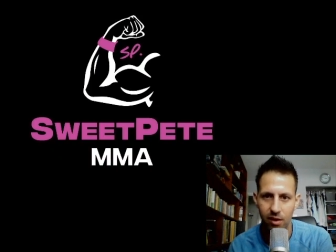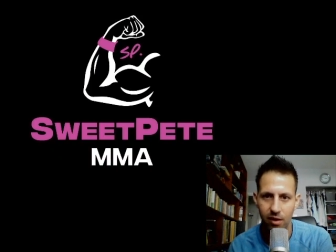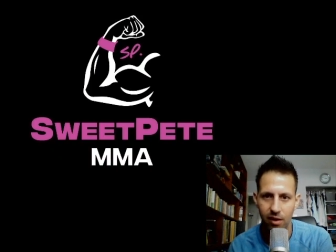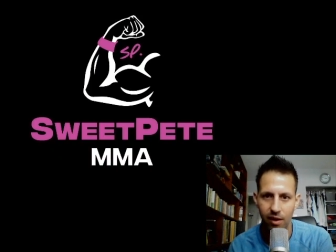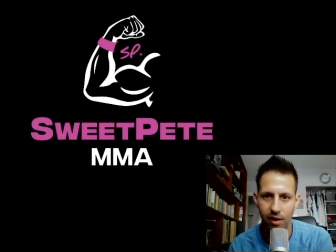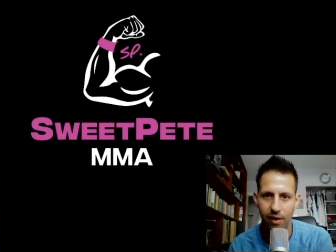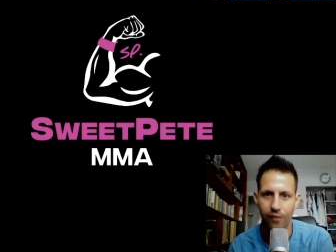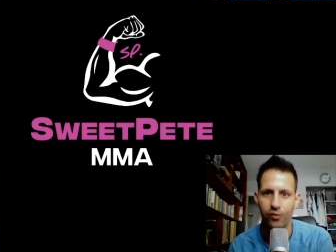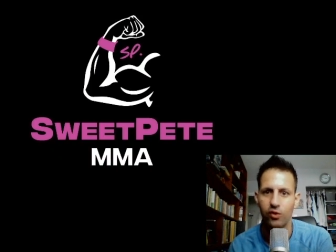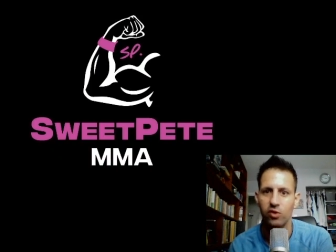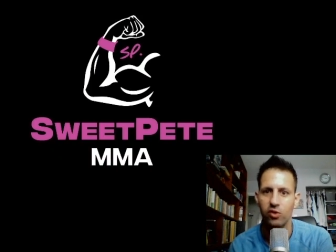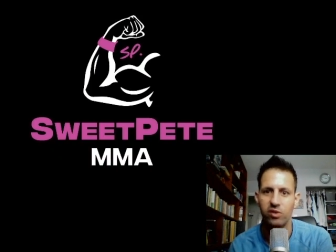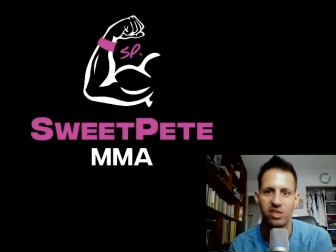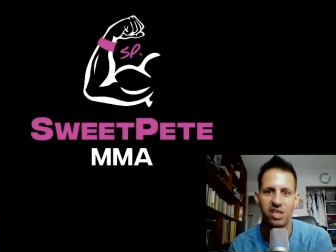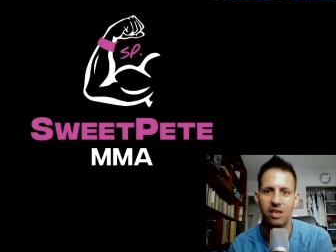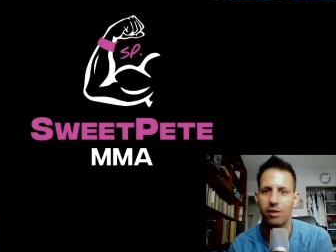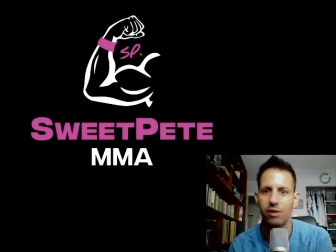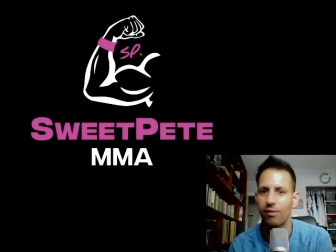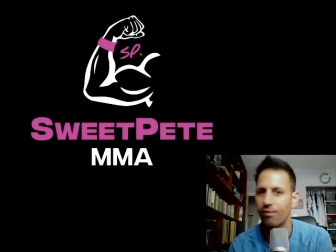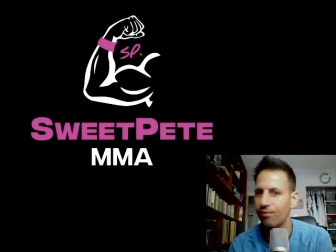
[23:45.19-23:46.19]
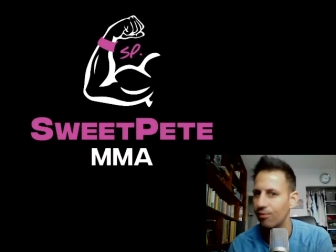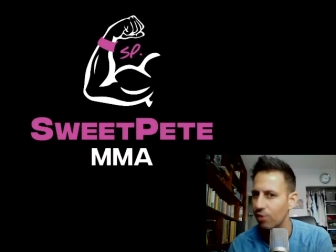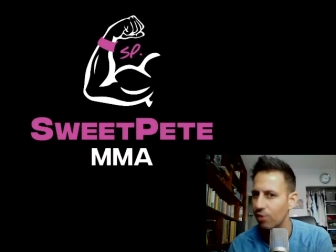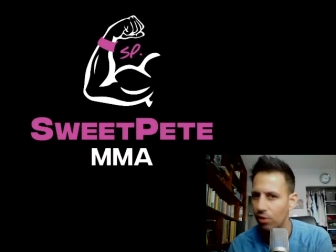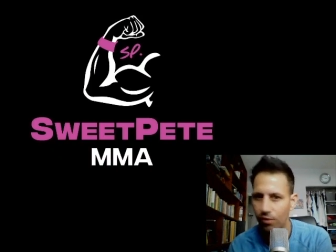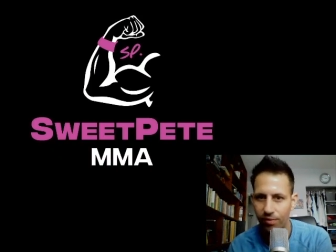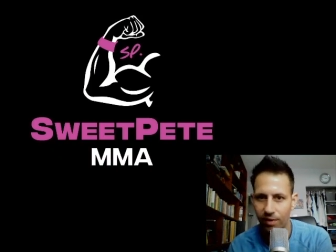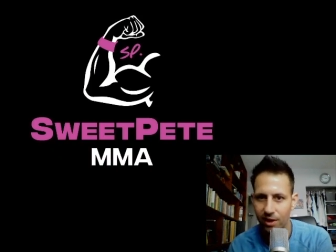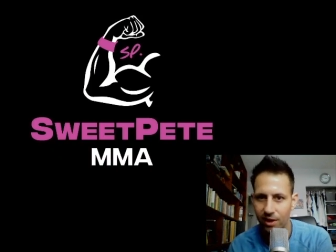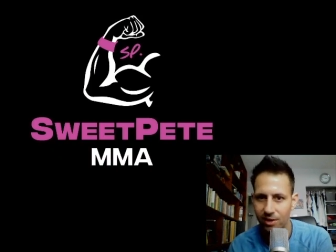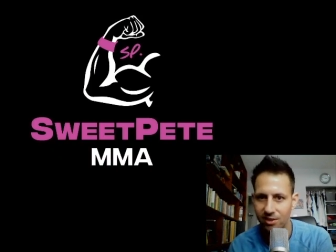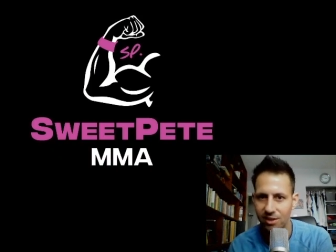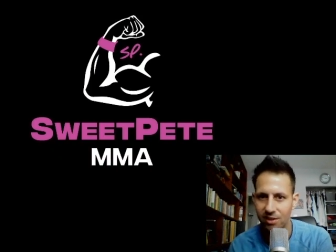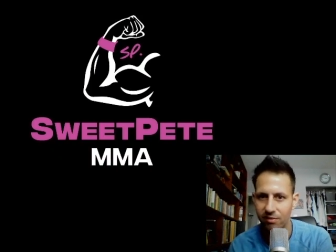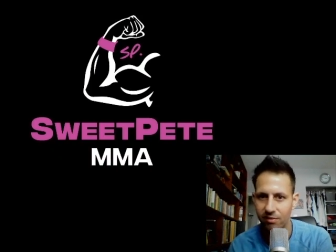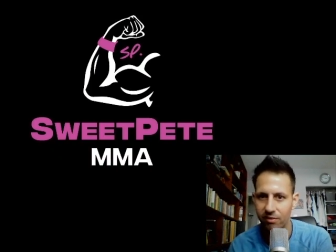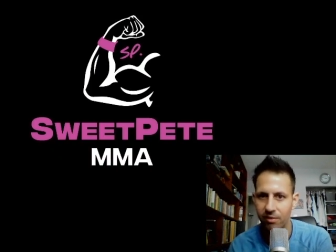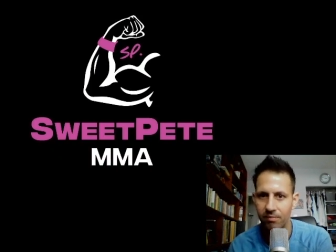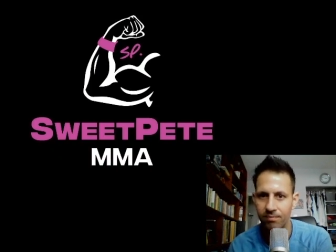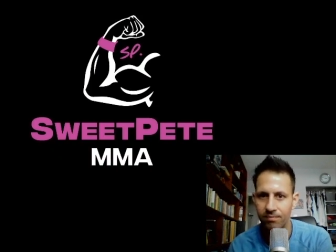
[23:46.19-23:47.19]
if you've seen a few fights
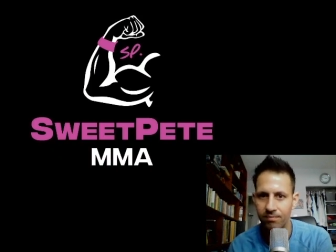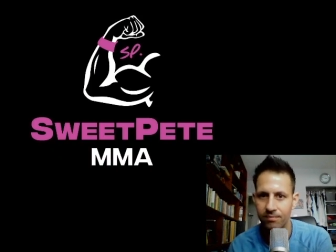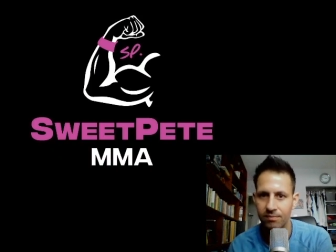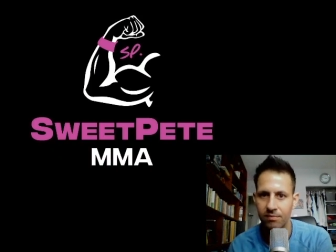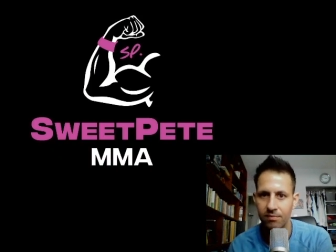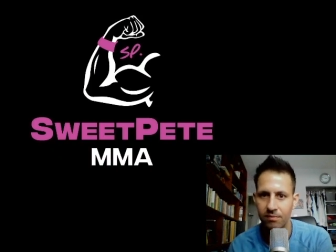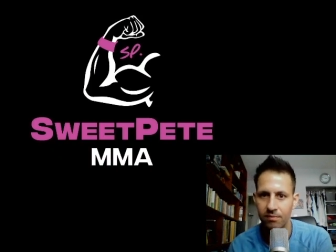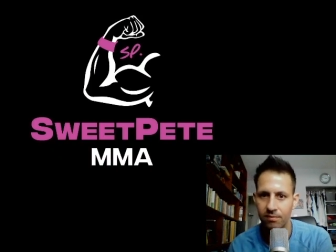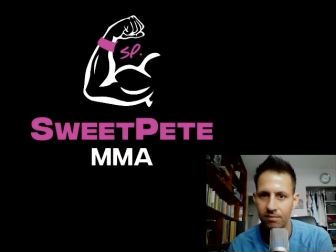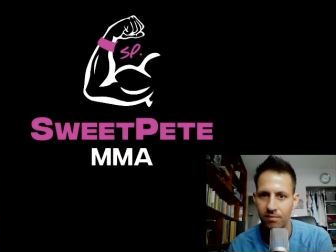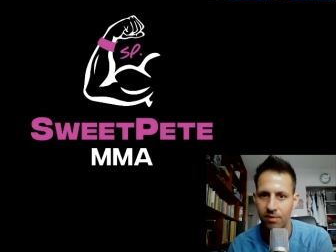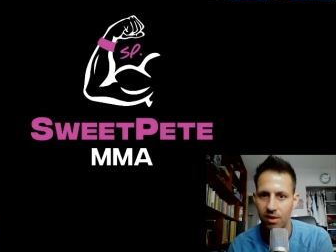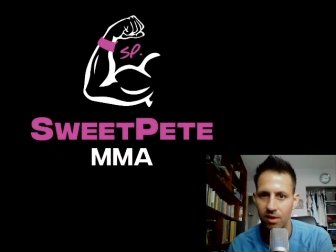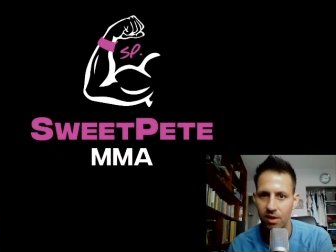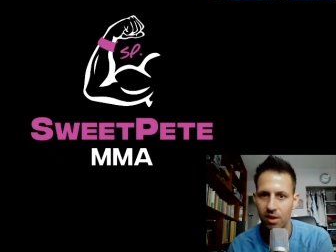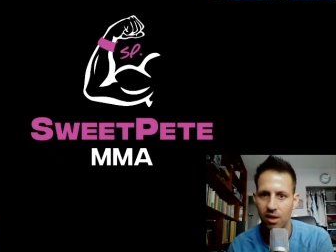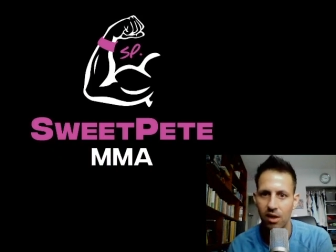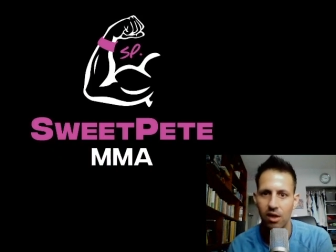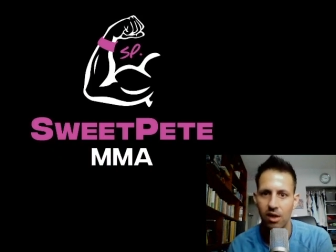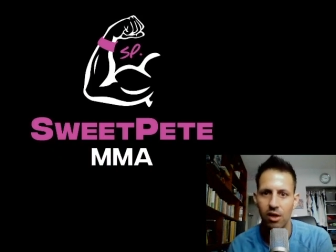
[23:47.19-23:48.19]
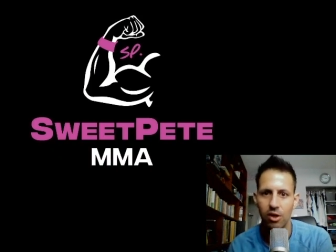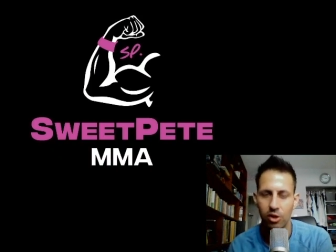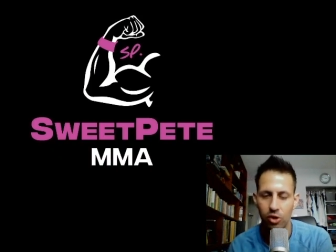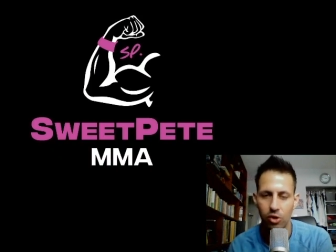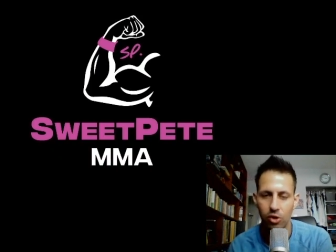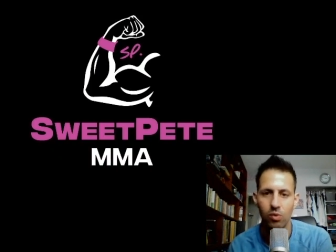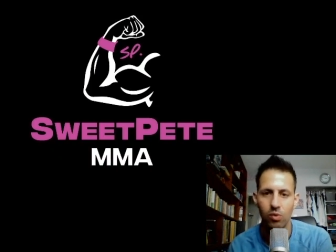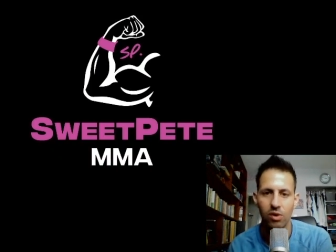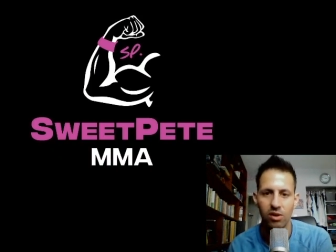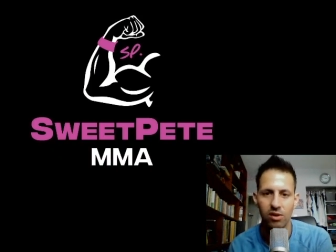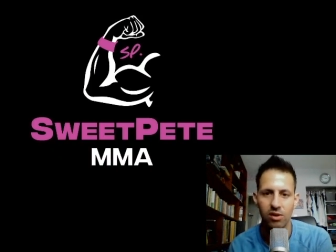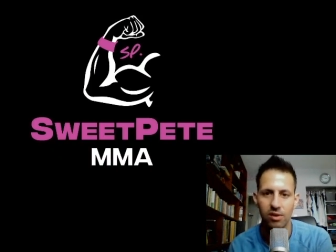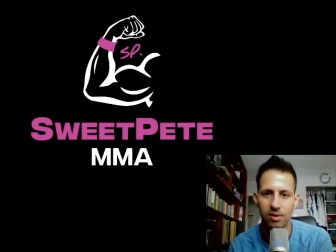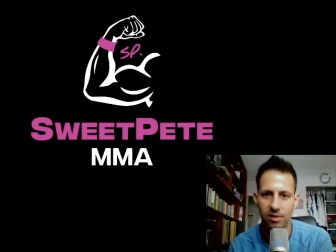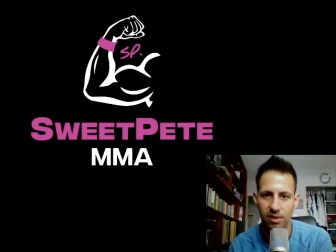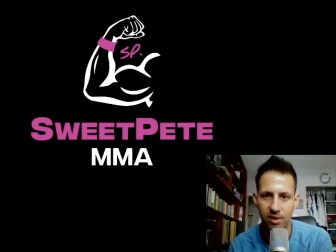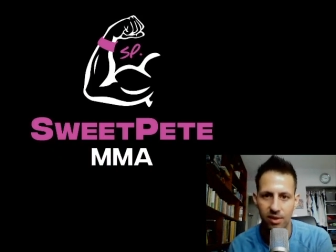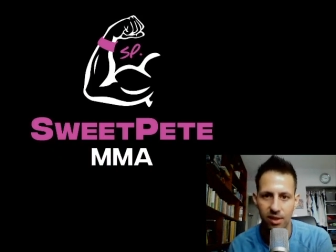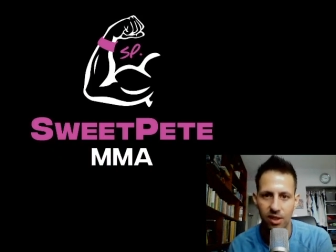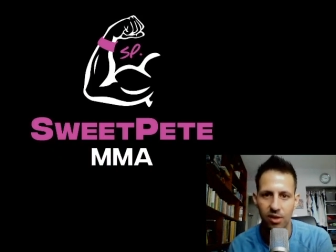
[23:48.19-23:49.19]
even, you would
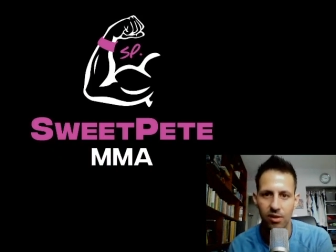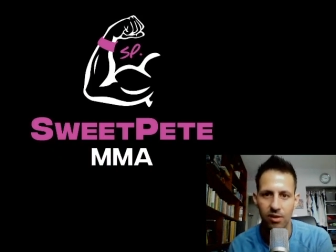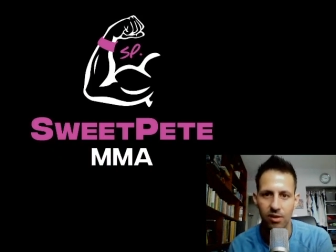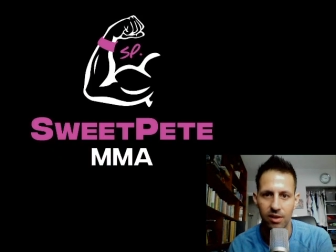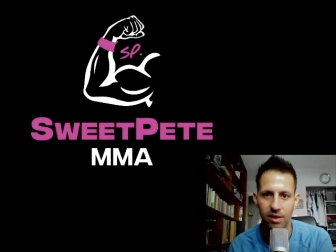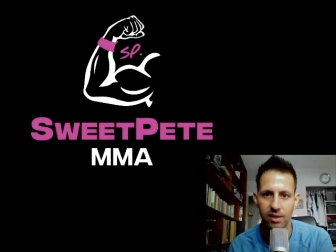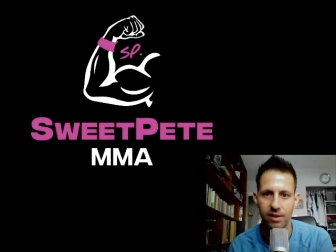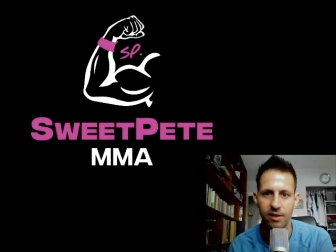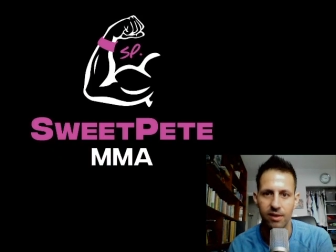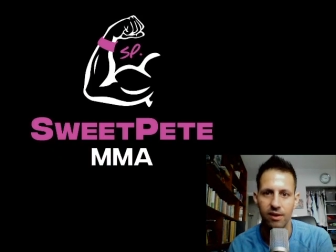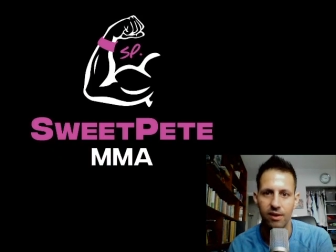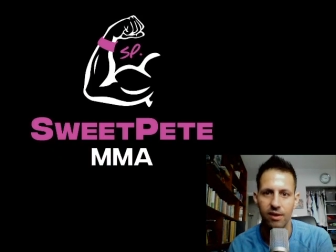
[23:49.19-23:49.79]
clearly